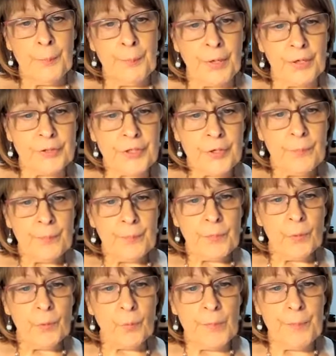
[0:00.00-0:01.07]
but
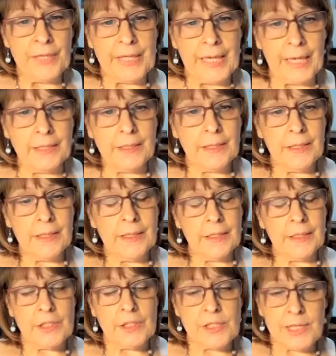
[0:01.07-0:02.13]
we begin
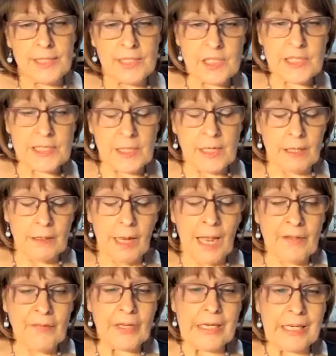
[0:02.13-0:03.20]
to
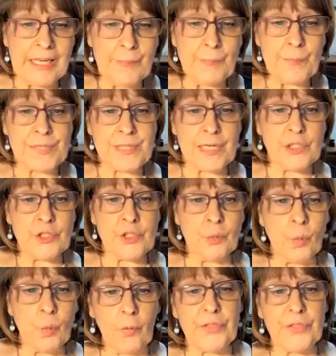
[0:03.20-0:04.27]
have a glimpse into
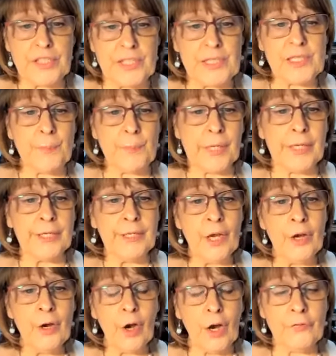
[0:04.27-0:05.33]
what the discipline
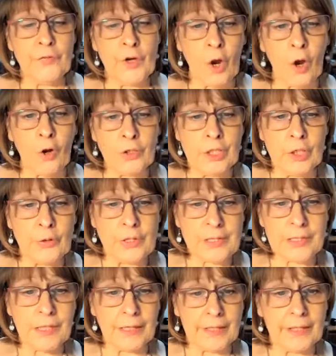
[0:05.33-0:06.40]
of God
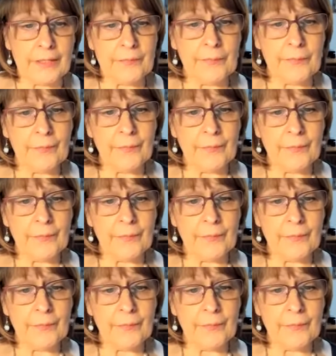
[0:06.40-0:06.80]
looks like.